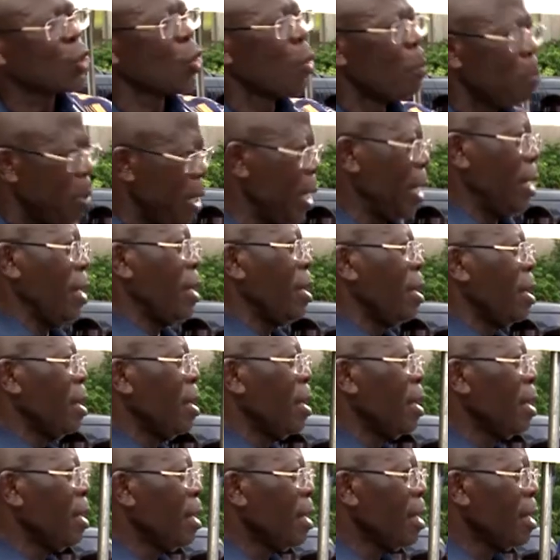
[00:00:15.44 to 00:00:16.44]
to me,
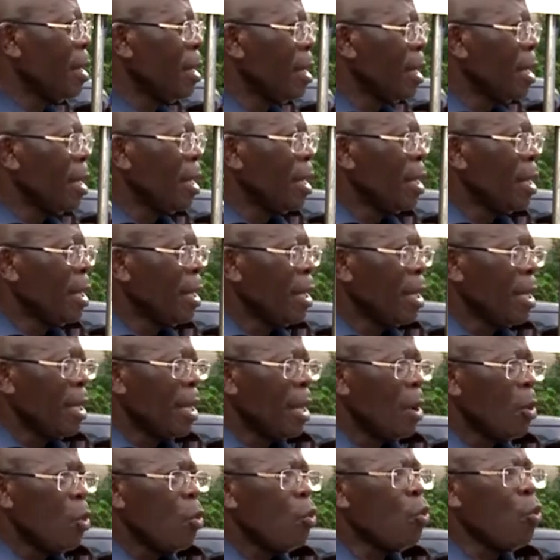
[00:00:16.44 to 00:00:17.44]

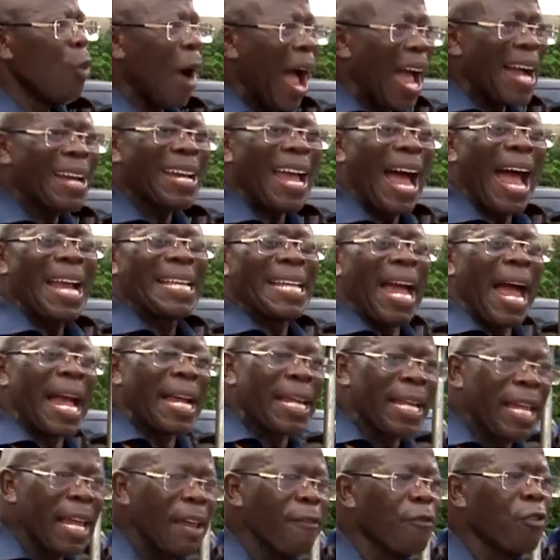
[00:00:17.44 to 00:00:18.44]
why can't I
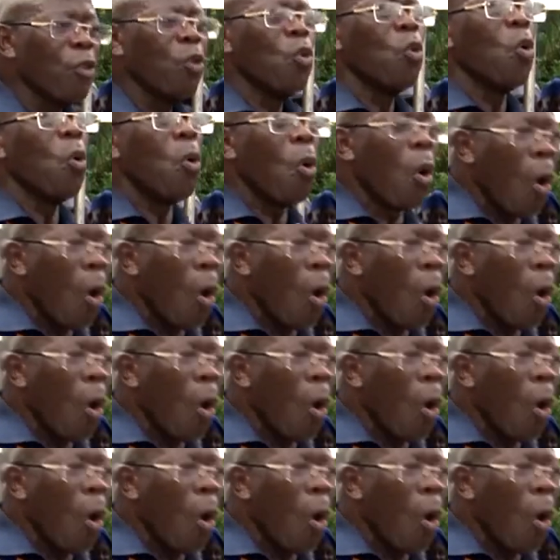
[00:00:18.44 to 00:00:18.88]
give you